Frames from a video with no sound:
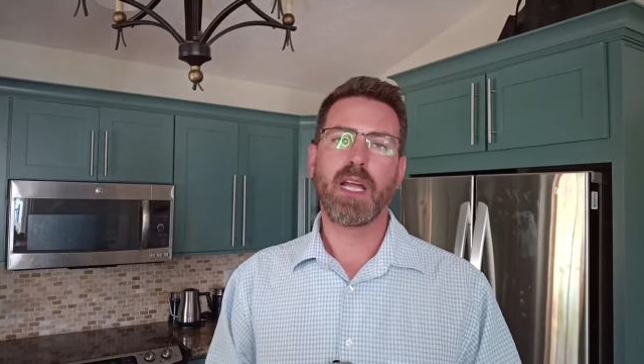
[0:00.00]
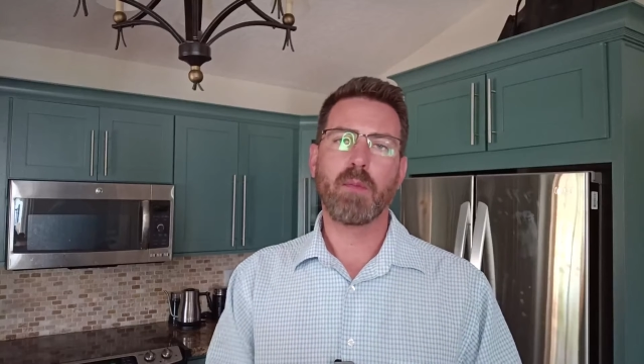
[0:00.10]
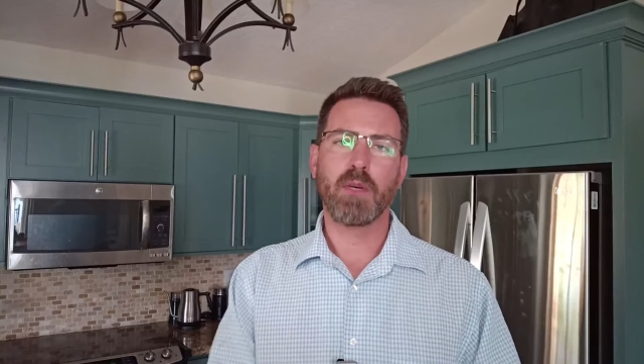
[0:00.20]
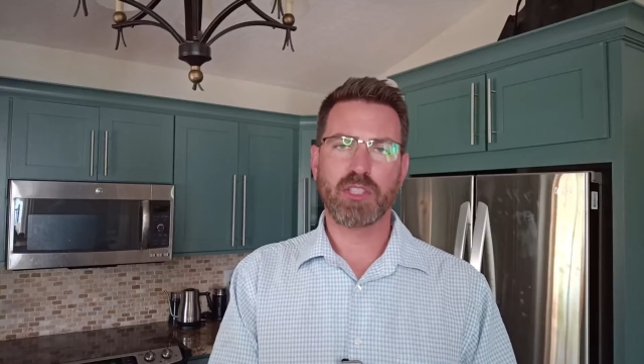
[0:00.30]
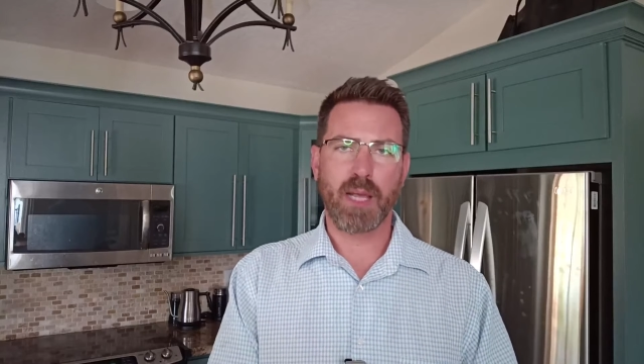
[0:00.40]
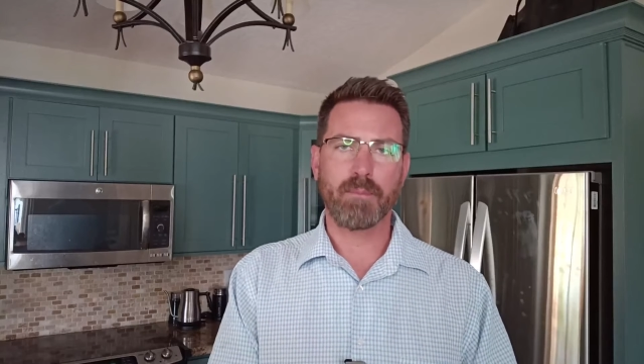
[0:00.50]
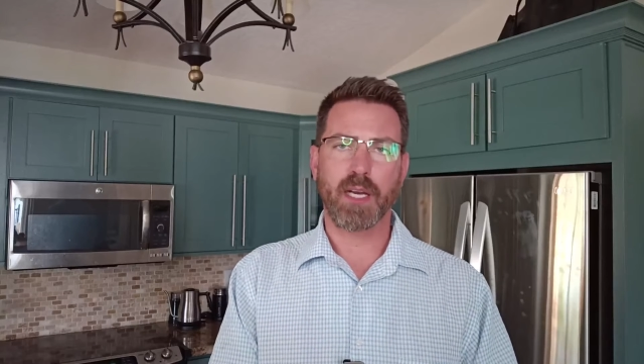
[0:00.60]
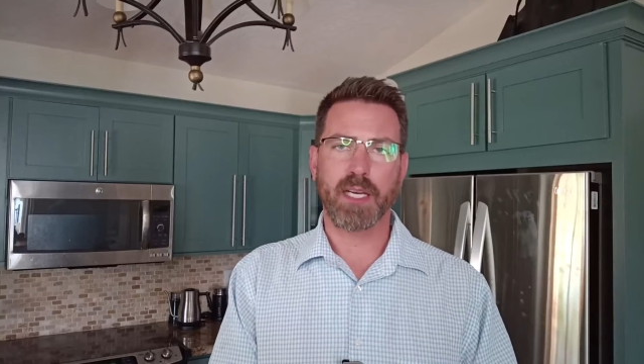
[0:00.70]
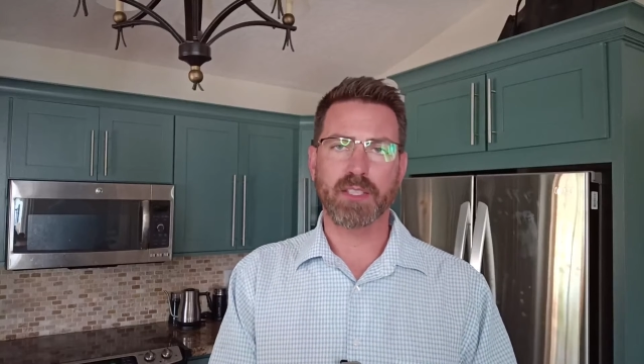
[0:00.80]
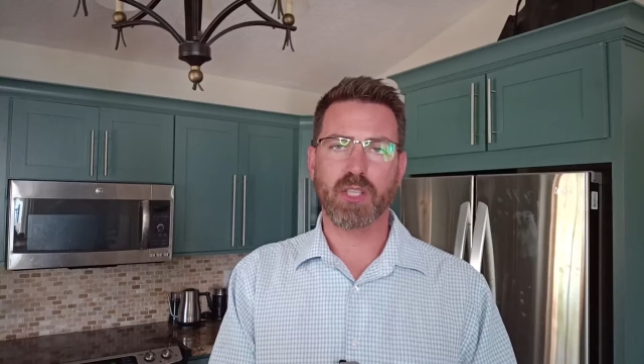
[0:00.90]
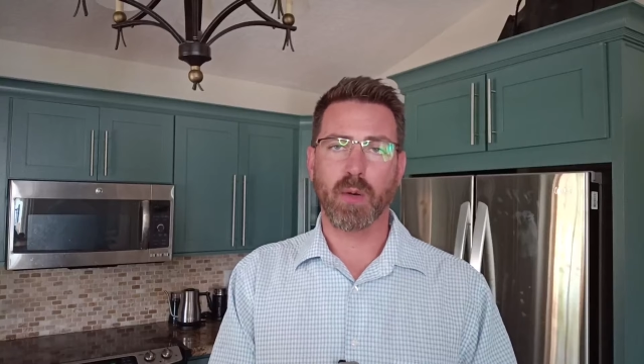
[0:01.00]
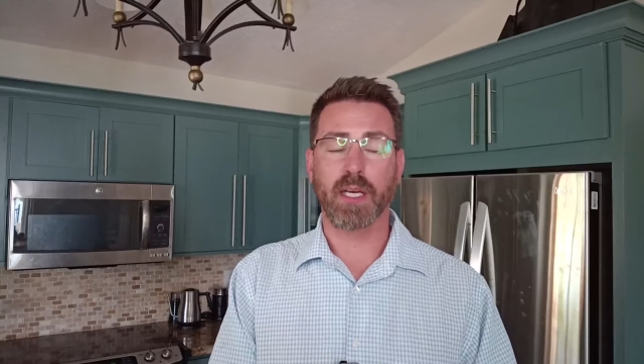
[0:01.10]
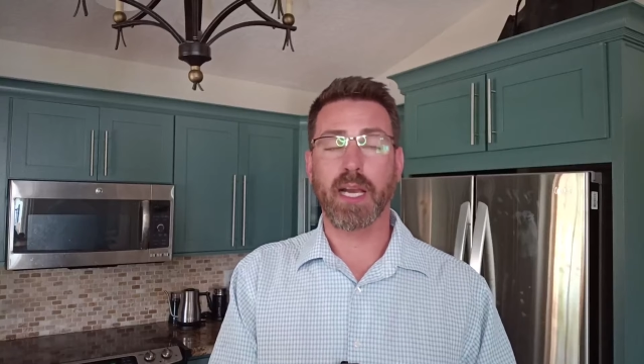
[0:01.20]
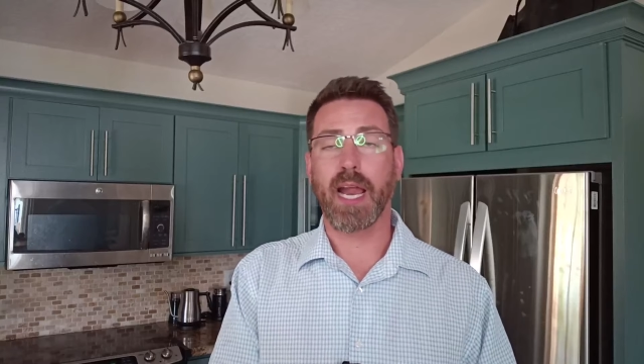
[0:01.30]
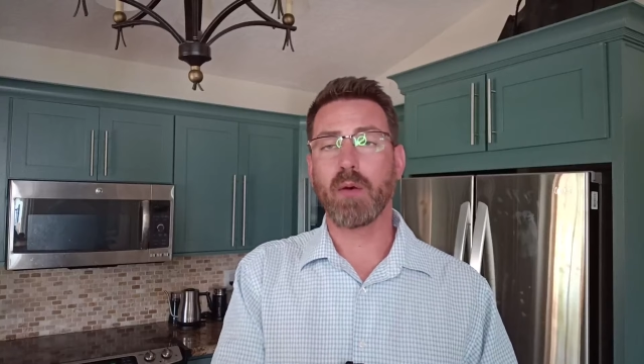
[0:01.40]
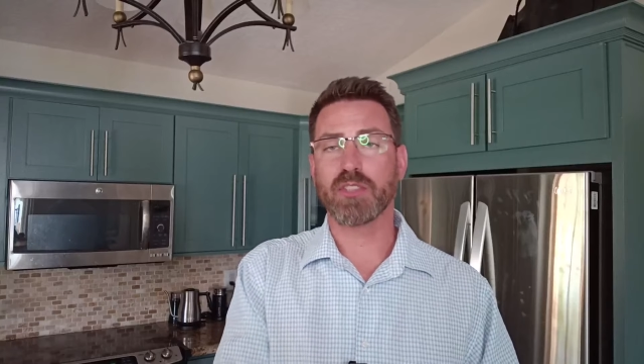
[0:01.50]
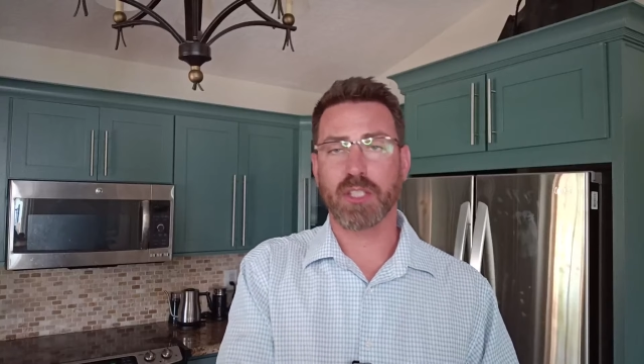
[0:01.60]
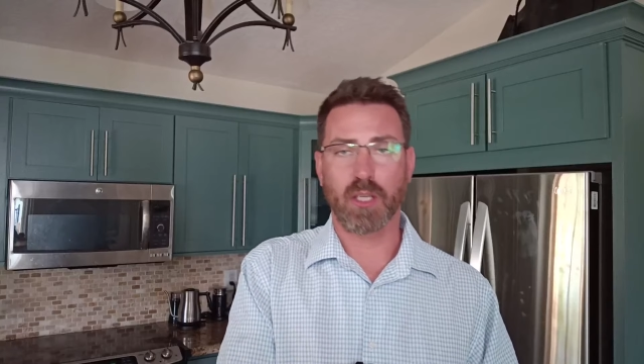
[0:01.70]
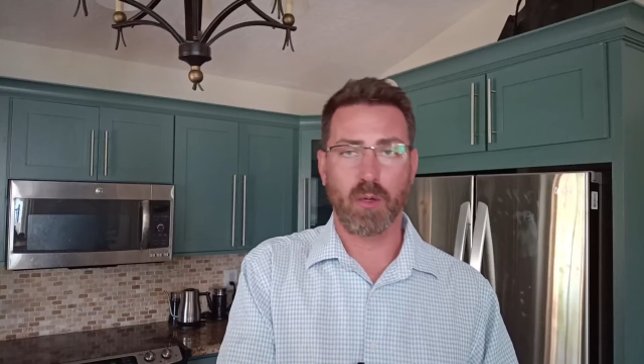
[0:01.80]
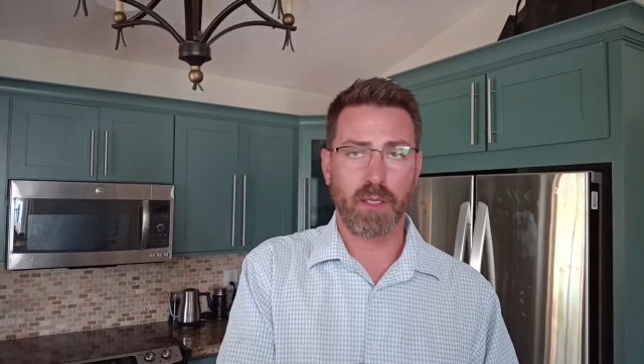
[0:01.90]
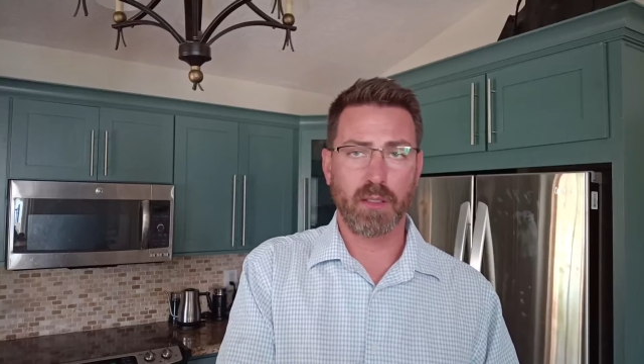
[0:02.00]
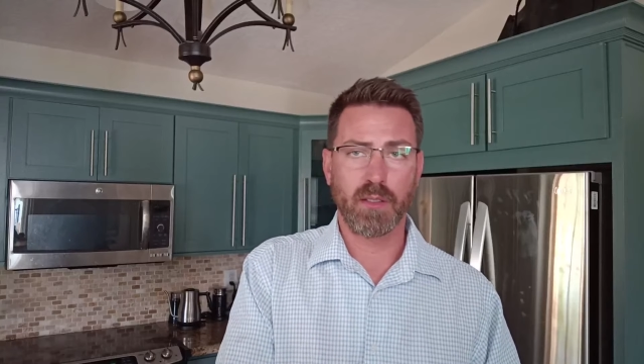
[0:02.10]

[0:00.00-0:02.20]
How much of that money is going and how is it going?